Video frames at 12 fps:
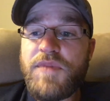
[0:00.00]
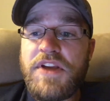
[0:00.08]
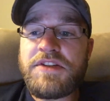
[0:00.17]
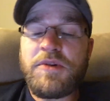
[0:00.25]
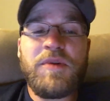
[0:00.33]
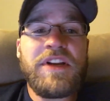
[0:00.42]

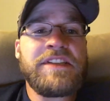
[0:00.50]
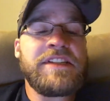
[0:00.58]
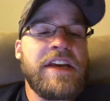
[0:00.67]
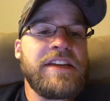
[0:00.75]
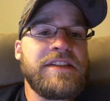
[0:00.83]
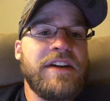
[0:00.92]
So when he
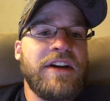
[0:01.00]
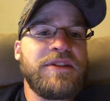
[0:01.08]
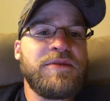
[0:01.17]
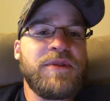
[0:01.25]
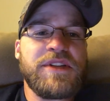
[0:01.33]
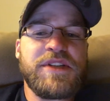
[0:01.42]
says not
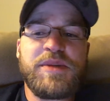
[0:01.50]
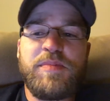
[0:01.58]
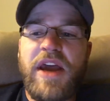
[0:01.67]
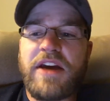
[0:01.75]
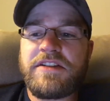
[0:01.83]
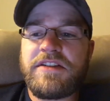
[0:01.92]
to
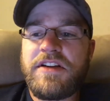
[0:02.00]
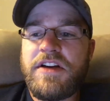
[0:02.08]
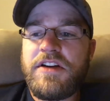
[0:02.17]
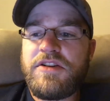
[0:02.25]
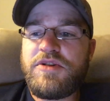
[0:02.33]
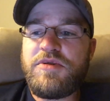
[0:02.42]
expect
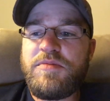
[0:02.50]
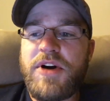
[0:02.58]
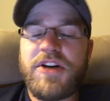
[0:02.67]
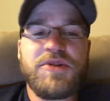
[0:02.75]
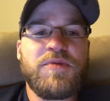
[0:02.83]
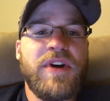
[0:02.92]
too
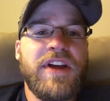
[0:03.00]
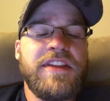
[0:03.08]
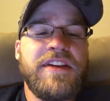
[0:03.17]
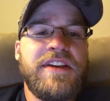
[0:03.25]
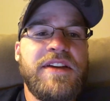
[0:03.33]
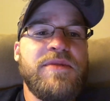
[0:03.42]
much, what I
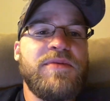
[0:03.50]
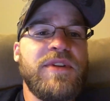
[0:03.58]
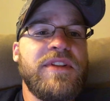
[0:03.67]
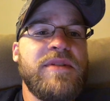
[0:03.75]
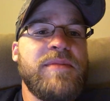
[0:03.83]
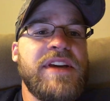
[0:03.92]
think he
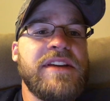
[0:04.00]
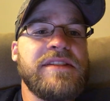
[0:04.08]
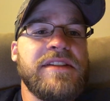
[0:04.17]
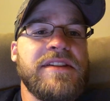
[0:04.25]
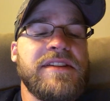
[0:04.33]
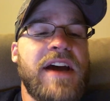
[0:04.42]
really
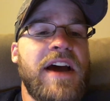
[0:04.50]
means is,